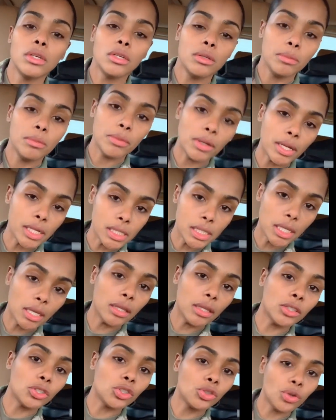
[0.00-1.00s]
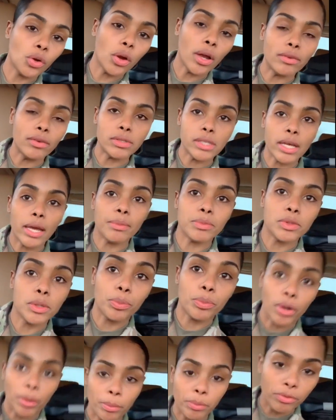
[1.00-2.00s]
let's say that you don't have time to
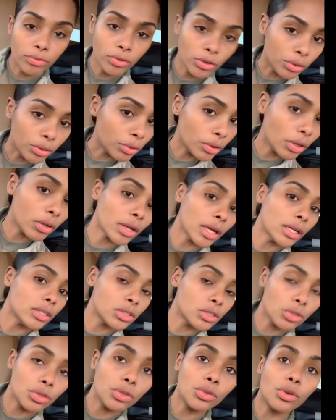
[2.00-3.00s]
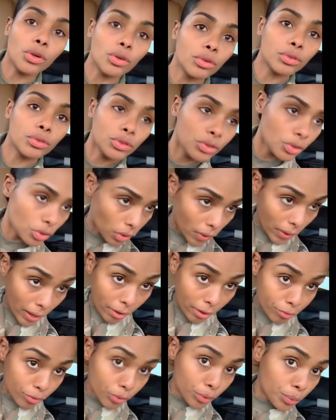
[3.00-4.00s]
prep your food. Okay, so you don't
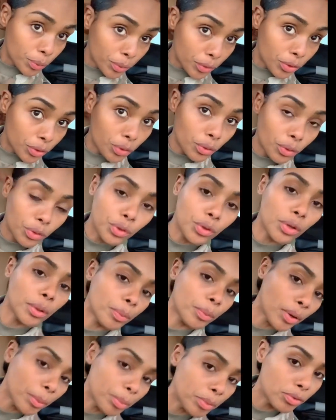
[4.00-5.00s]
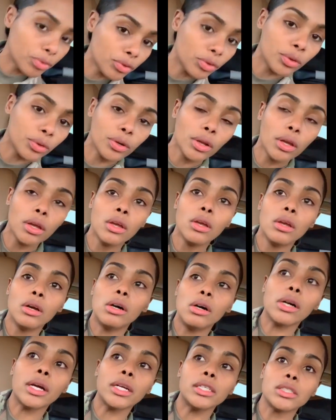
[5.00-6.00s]
have food with you, or you didn't prep your food.
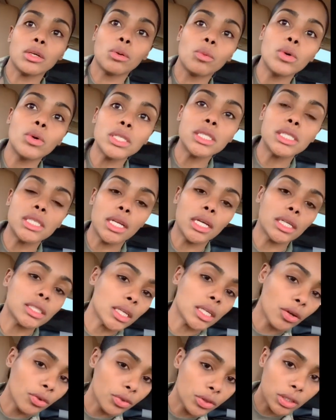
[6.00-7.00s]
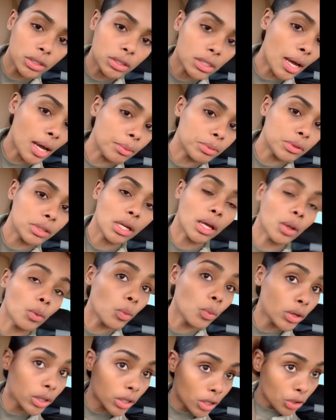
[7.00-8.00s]
Okay, so what's the next healthiest option? Like
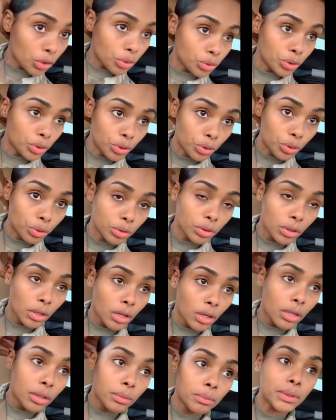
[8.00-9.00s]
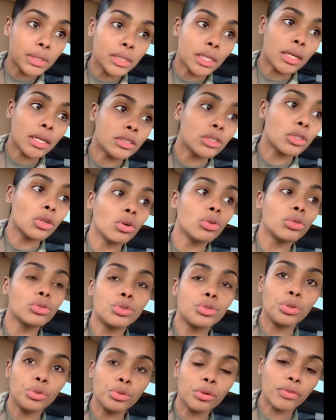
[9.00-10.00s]
what can you do besides go
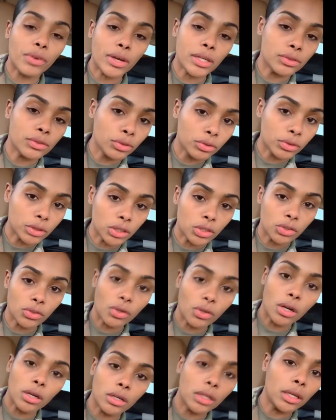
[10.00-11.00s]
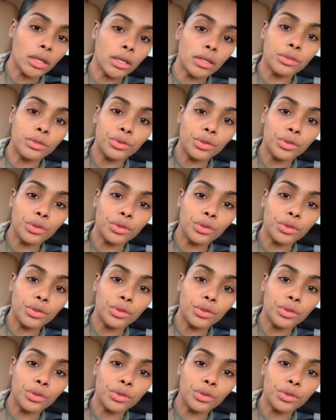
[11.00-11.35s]
to a fast food restaurant? And